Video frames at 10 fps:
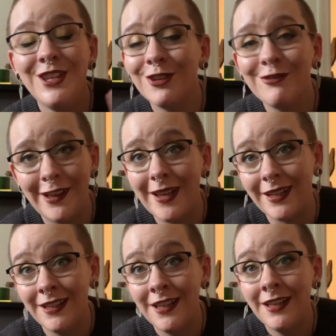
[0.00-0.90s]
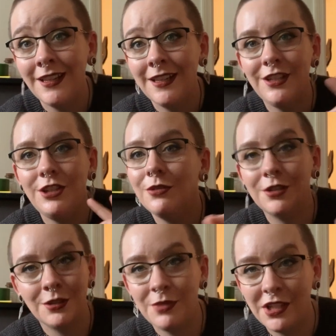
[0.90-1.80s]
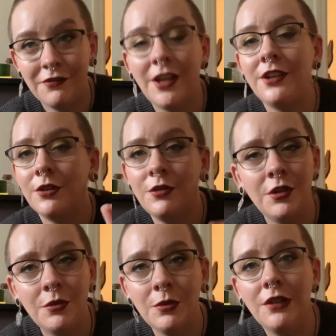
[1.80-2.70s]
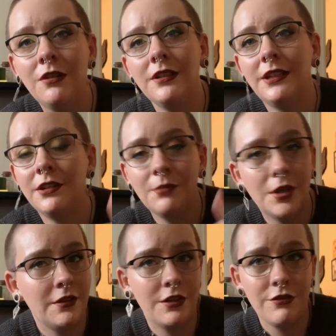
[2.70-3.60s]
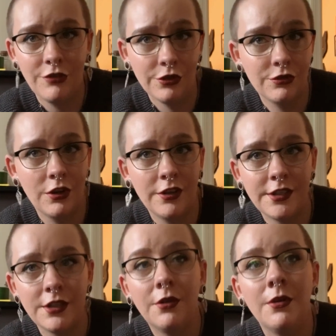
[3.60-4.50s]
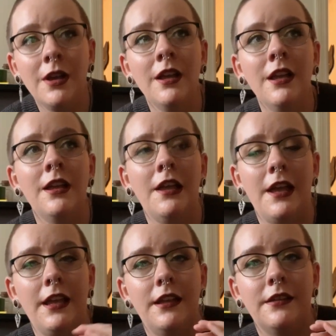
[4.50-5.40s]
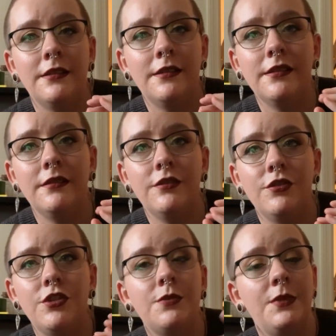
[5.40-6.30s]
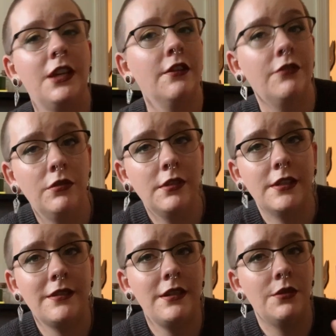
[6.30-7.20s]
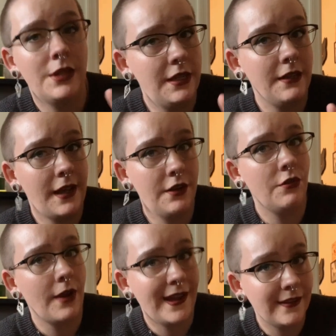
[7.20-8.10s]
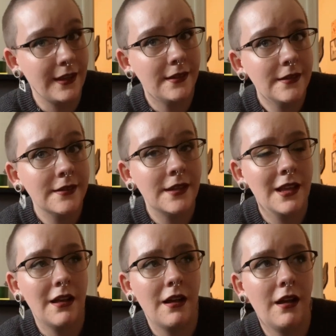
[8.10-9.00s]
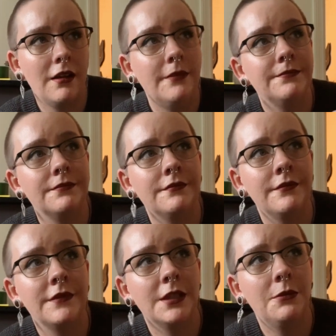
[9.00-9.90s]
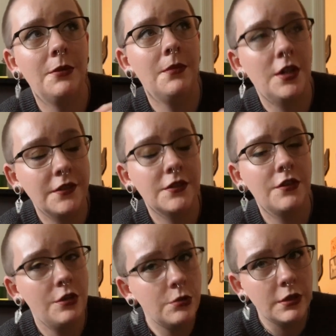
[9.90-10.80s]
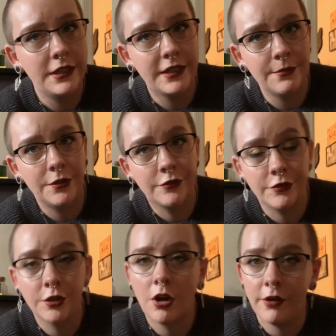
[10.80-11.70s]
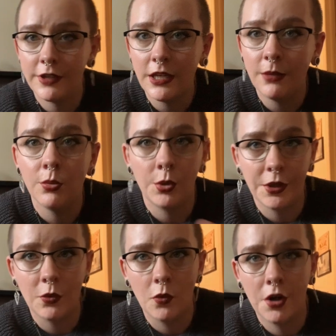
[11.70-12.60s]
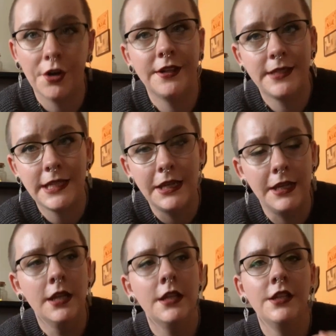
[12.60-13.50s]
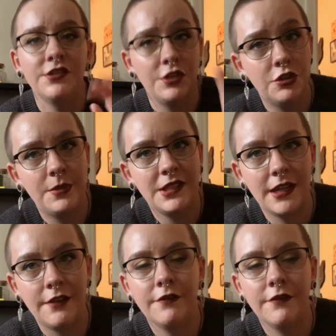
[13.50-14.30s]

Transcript: you're fine. You are completely fine. Go to Goodwill and get a mug you feel drawn to and just be careful because, you know, heat can crack things. Um, but mugs are usually tempered for coffee and boiling water and tea, so you should be safe